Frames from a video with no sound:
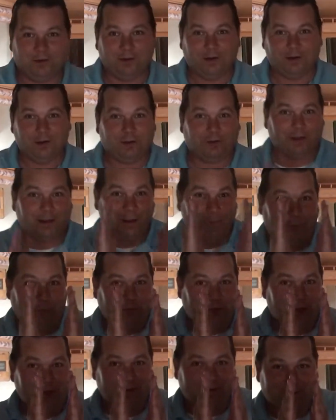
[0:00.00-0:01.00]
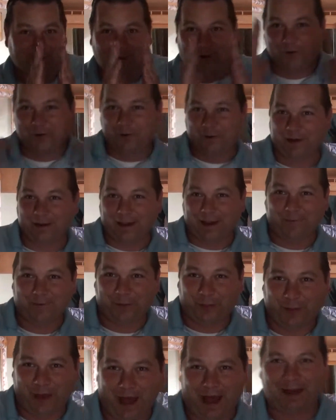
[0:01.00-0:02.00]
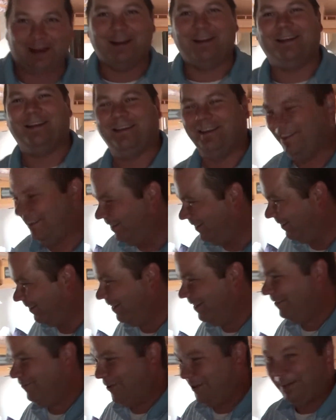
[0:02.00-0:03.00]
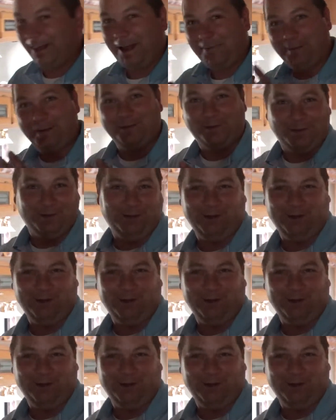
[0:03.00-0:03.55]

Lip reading: You can get with this, or you can get with that. Wait, that means a